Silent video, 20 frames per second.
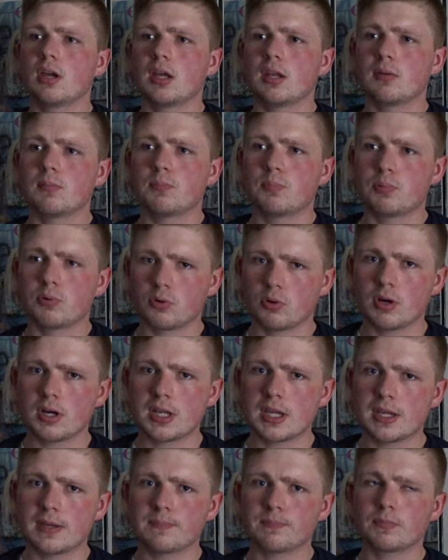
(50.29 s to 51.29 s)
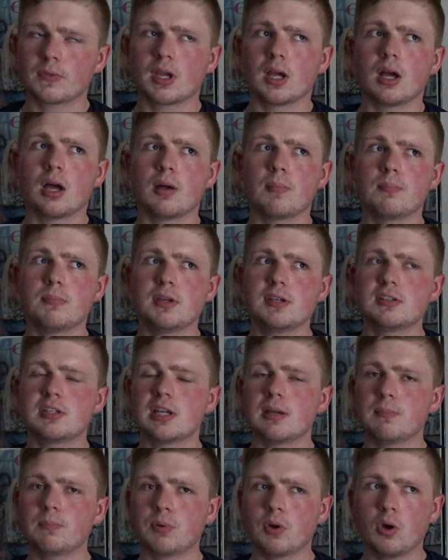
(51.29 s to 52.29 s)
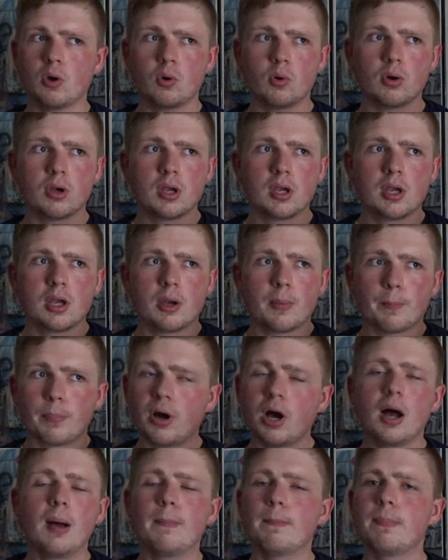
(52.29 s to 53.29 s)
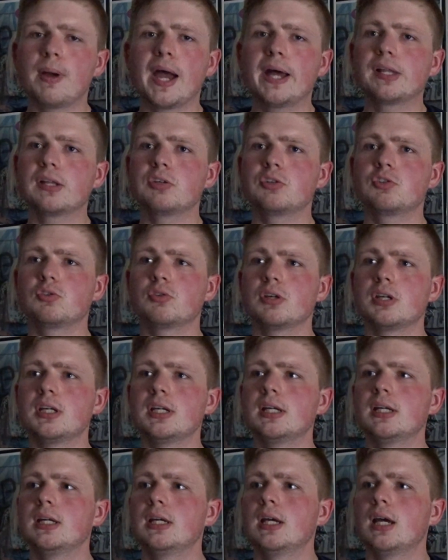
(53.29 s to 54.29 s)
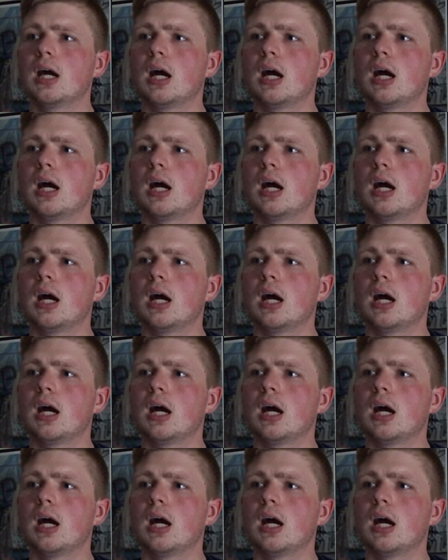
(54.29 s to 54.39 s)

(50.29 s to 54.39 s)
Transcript: and pretty um, mid tempo pop balladry,